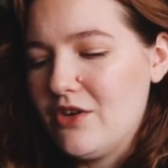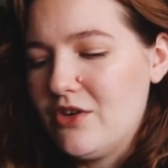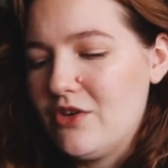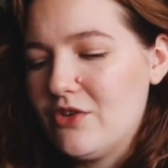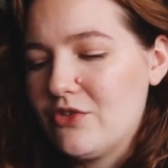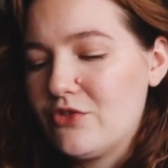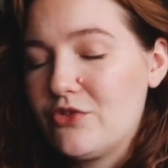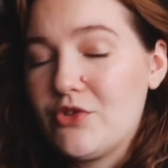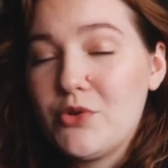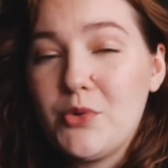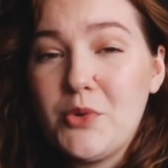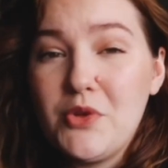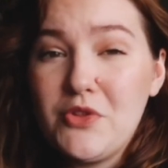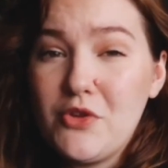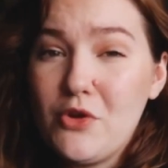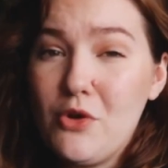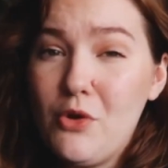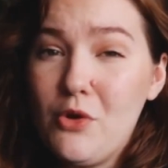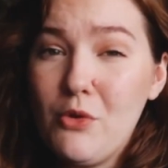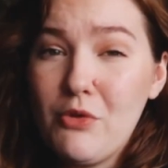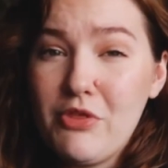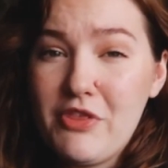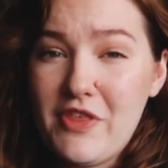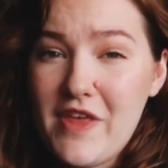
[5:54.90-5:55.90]
ruin the
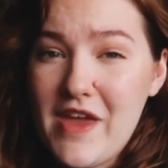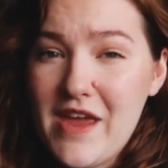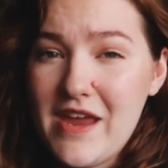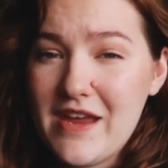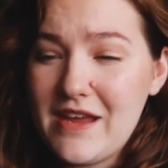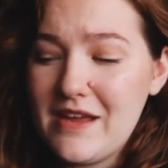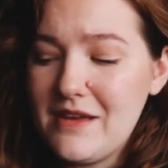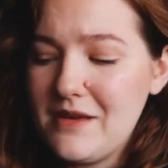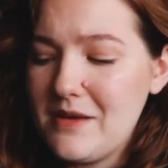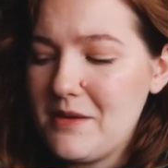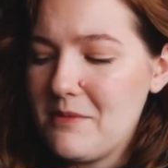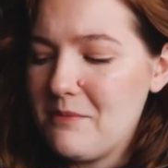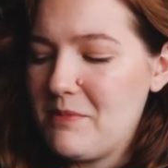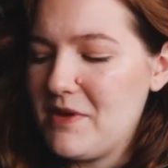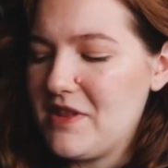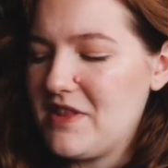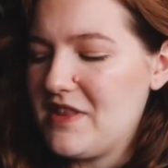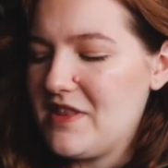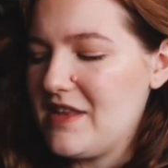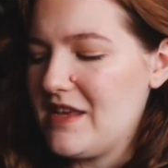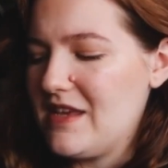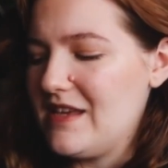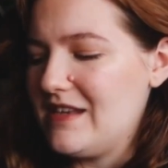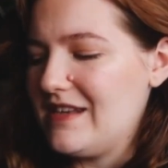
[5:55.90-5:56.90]
whole thing,
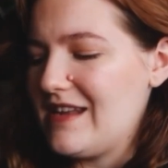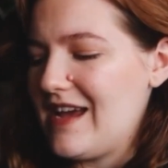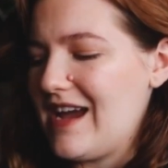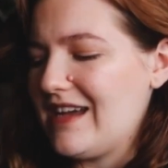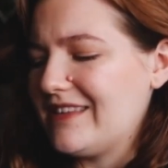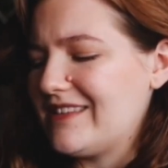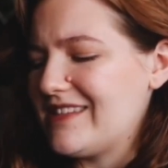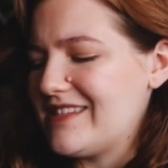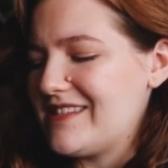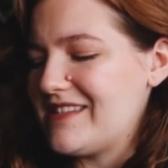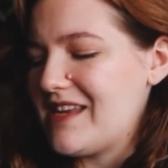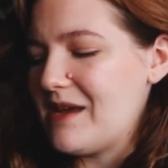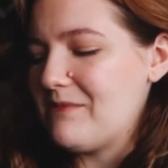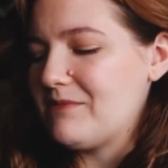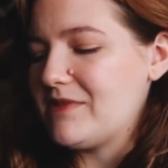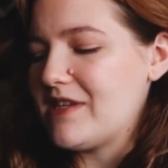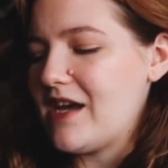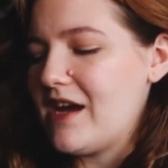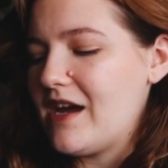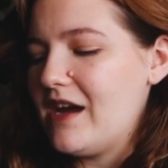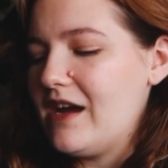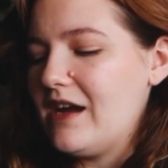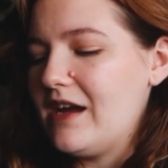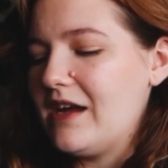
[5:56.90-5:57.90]
but then at the same
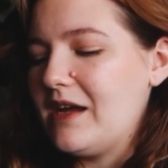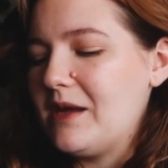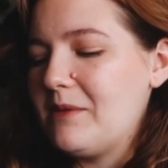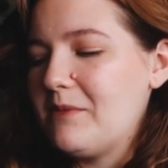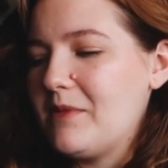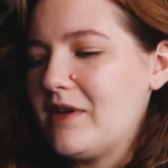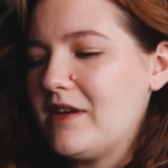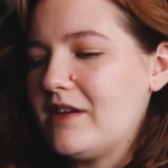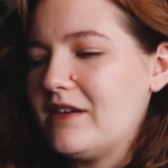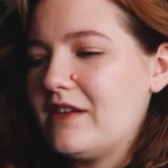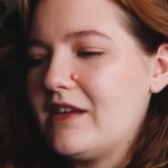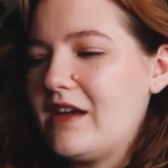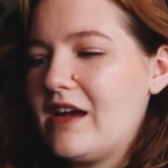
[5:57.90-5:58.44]
time